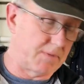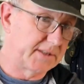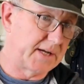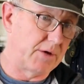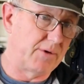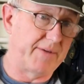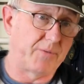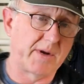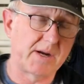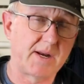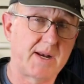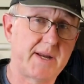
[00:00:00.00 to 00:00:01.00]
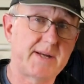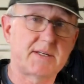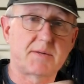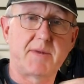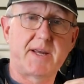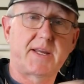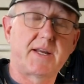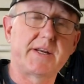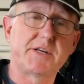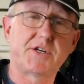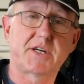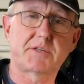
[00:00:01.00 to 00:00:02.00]
So if we're going to need to make any
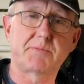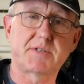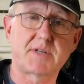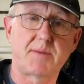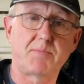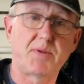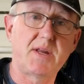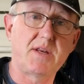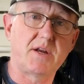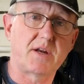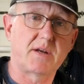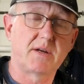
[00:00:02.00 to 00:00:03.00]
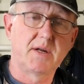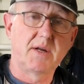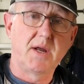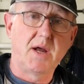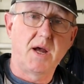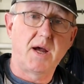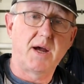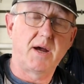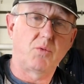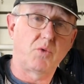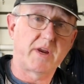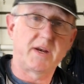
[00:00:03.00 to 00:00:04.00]
adjustments to that pinion,
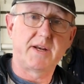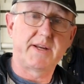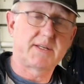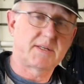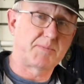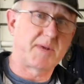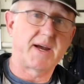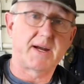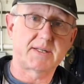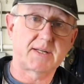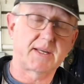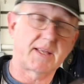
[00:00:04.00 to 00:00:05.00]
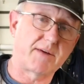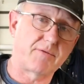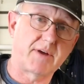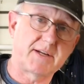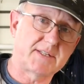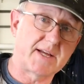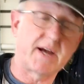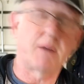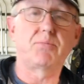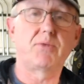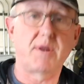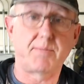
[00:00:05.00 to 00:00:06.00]
we're going to need to be able to take that race
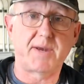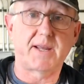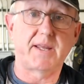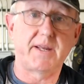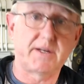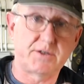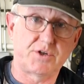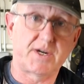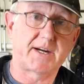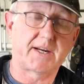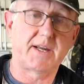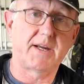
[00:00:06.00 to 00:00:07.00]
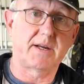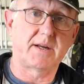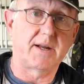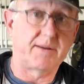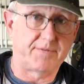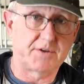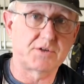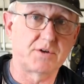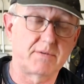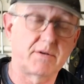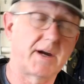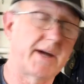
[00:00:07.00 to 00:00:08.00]
out, put it back in, check it. If it's
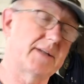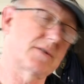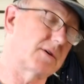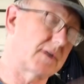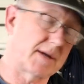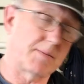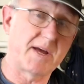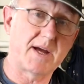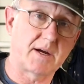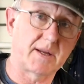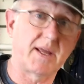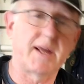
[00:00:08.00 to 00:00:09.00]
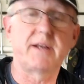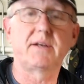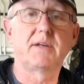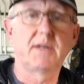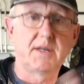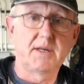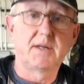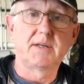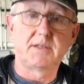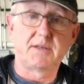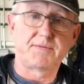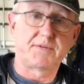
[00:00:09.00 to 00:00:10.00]
not right, it's got to come out again.
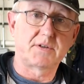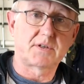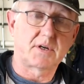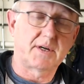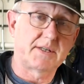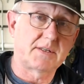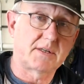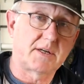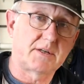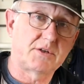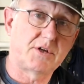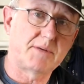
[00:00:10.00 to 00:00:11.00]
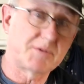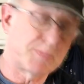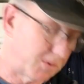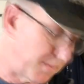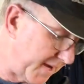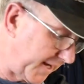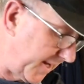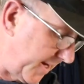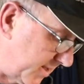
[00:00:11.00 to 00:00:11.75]
Different size shims put back in.